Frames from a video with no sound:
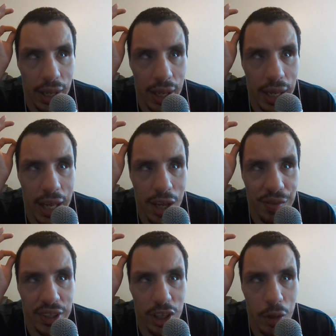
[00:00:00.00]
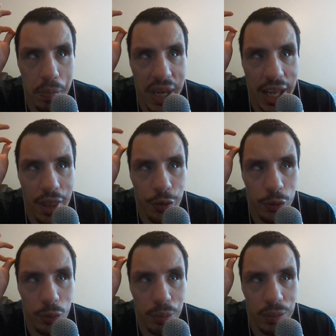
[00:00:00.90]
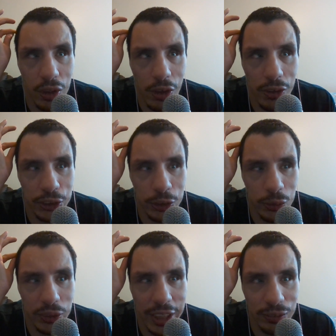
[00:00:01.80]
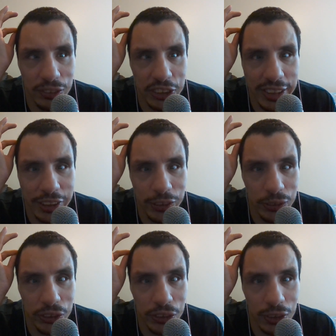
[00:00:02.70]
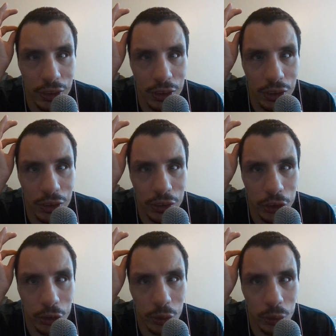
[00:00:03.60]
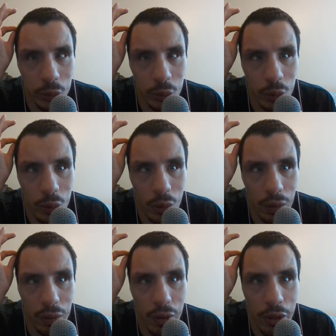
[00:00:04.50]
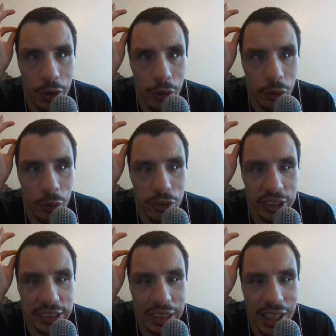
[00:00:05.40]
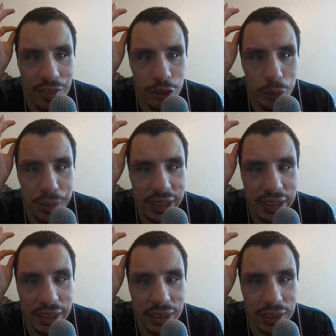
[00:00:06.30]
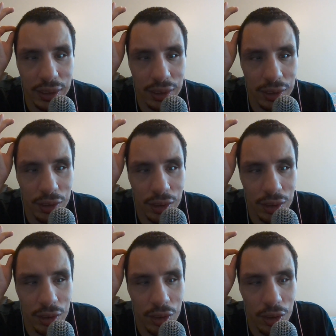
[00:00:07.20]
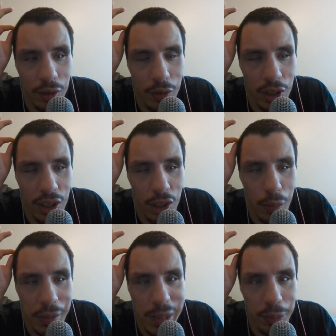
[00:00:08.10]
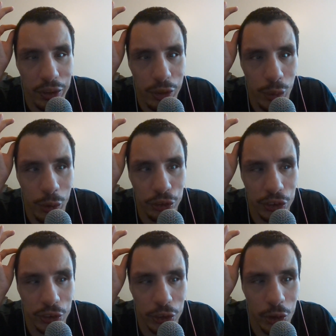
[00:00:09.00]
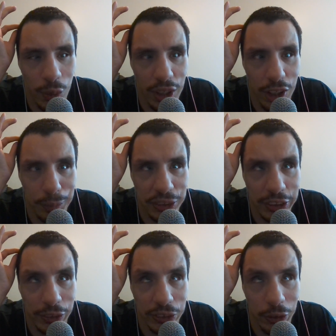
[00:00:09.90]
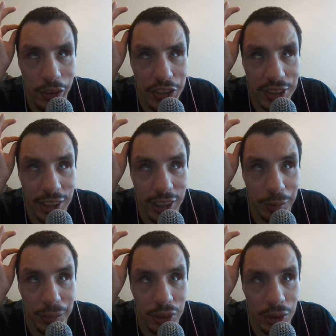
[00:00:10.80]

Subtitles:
Having a bathroom also downstairs, so there doesn't have to be people in wheelchairs going upstairs all the time.